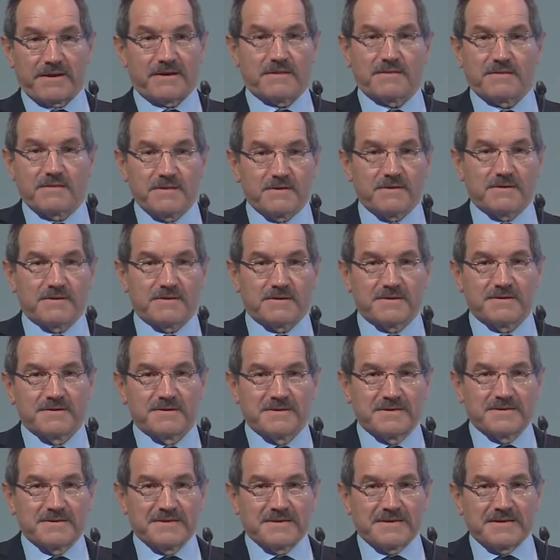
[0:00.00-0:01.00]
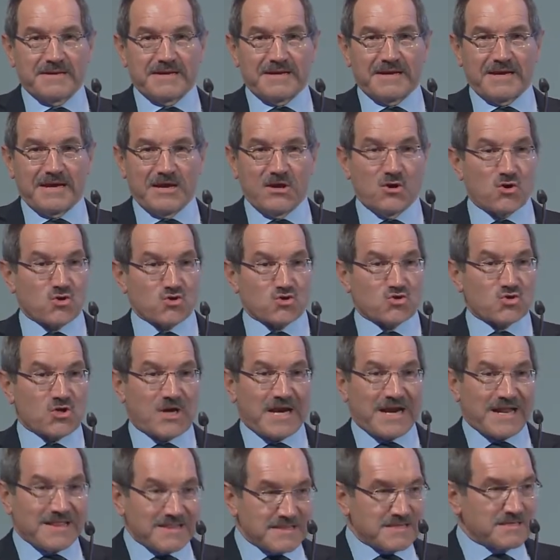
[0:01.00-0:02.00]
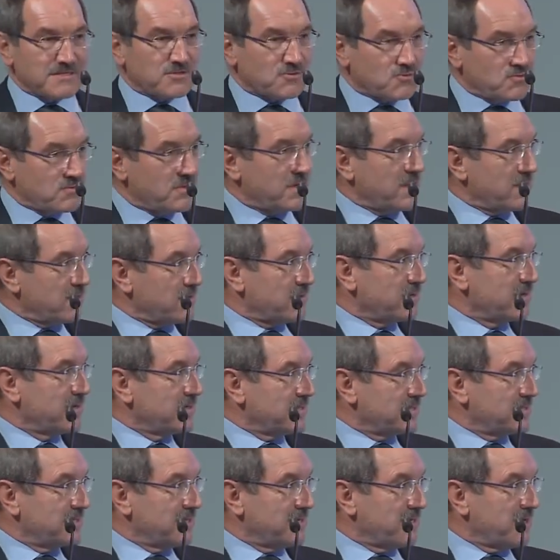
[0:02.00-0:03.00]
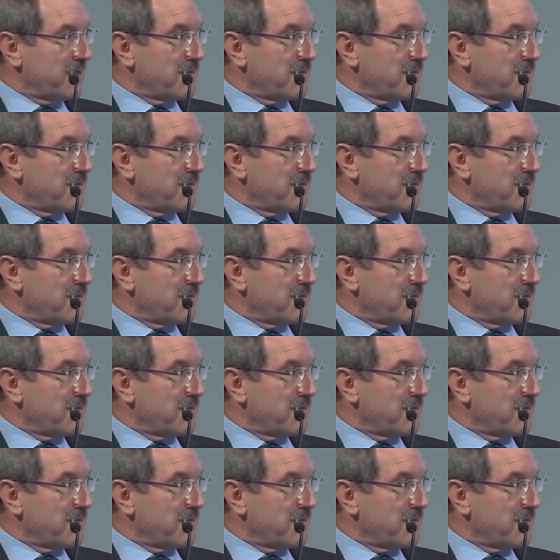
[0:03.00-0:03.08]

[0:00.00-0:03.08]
or agents we didn't even know the existence